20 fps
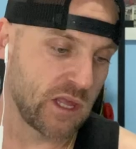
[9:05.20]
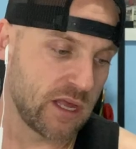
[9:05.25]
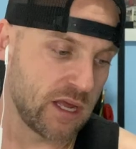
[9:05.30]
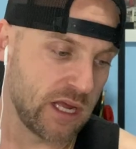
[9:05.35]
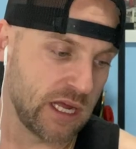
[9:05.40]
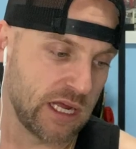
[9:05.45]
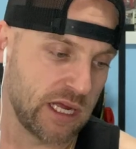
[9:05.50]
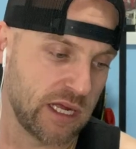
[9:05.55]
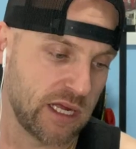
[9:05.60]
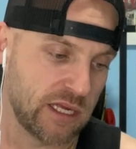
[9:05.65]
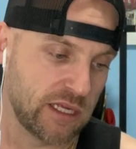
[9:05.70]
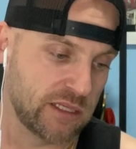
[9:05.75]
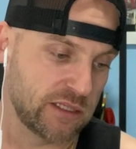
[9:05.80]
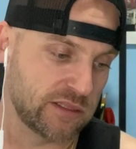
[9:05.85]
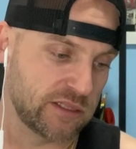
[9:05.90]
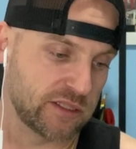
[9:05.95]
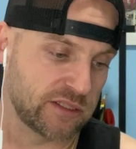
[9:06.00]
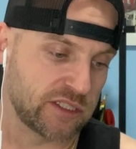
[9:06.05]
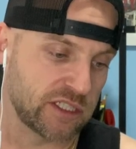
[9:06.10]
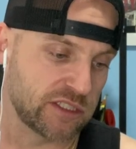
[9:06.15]

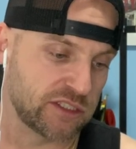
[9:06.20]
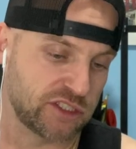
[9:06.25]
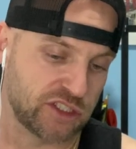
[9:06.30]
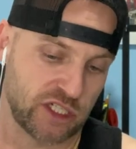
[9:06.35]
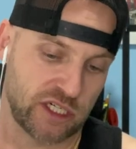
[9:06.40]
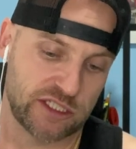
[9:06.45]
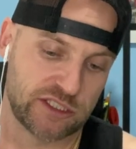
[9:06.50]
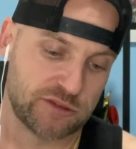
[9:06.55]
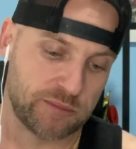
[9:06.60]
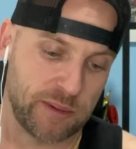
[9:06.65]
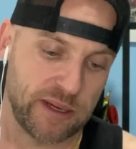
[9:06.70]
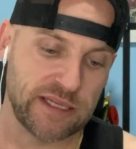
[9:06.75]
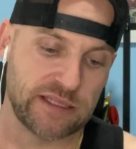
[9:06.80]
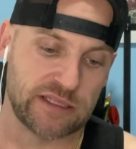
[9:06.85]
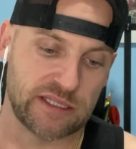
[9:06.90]
the judge made